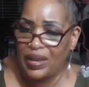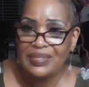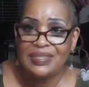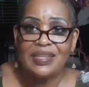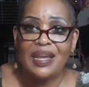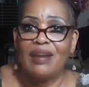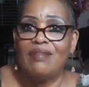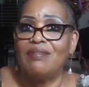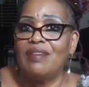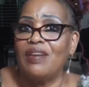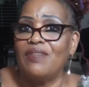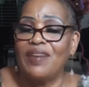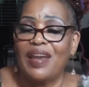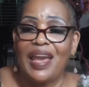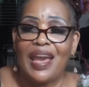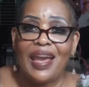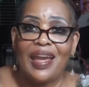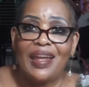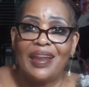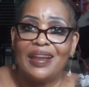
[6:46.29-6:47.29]
I said, I've never
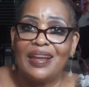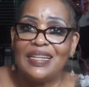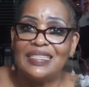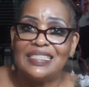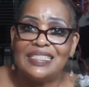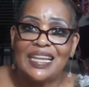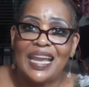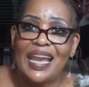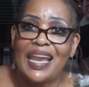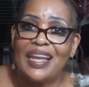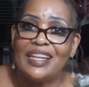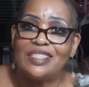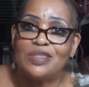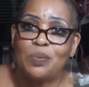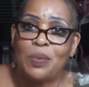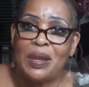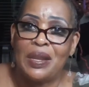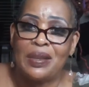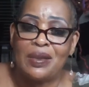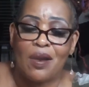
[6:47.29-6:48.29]
had a chance.
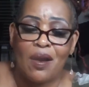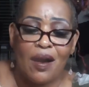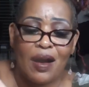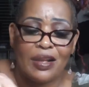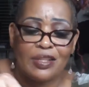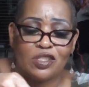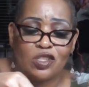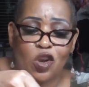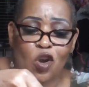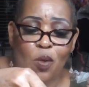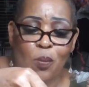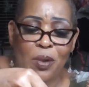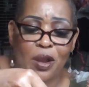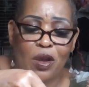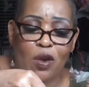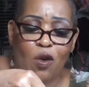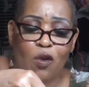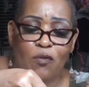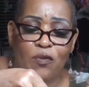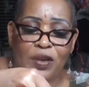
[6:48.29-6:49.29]
When God told me
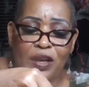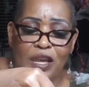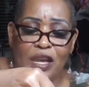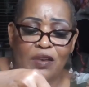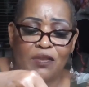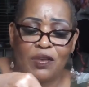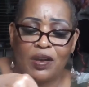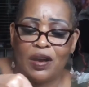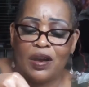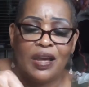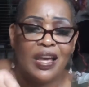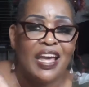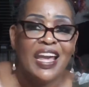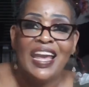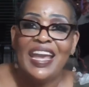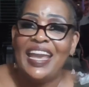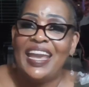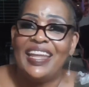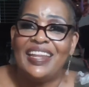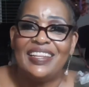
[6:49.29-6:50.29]
to go forgive her,
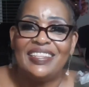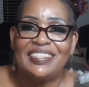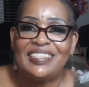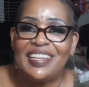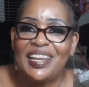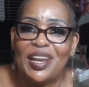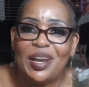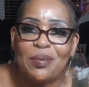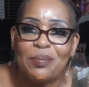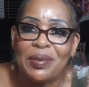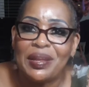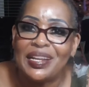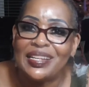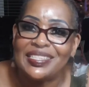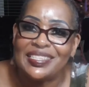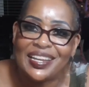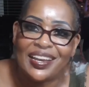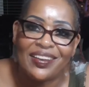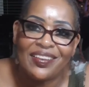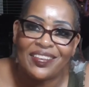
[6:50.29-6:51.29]
he didn't tell me
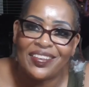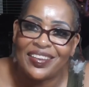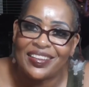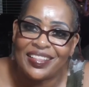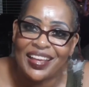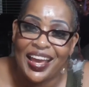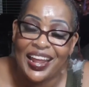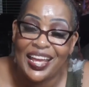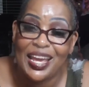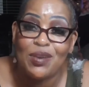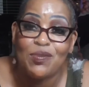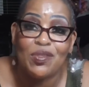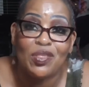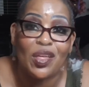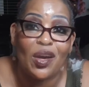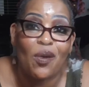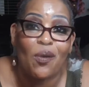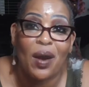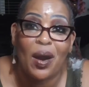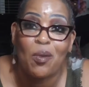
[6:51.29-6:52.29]
to tell her that, even
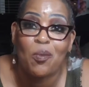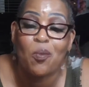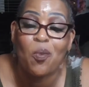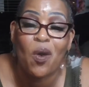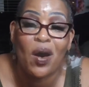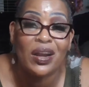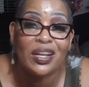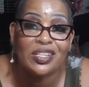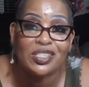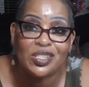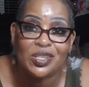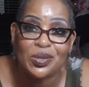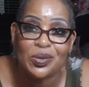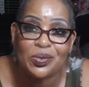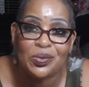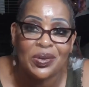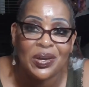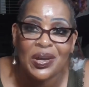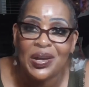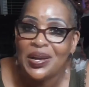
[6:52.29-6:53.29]
though I wanted
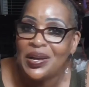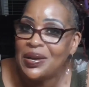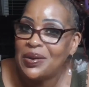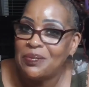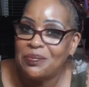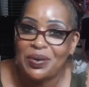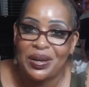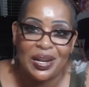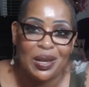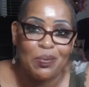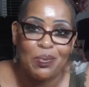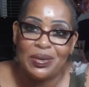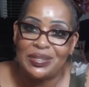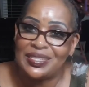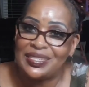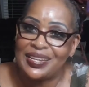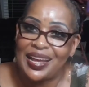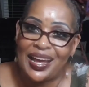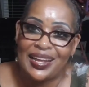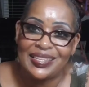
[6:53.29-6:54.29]
to, but it
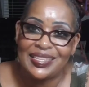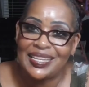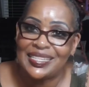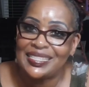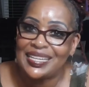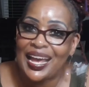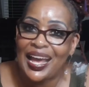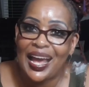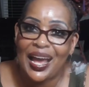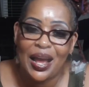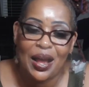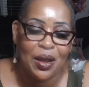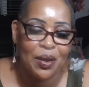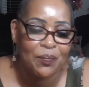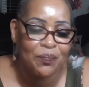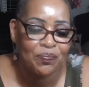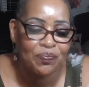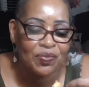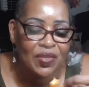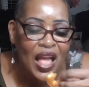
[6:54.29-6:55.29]
was not the
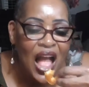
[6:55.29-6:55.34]
time.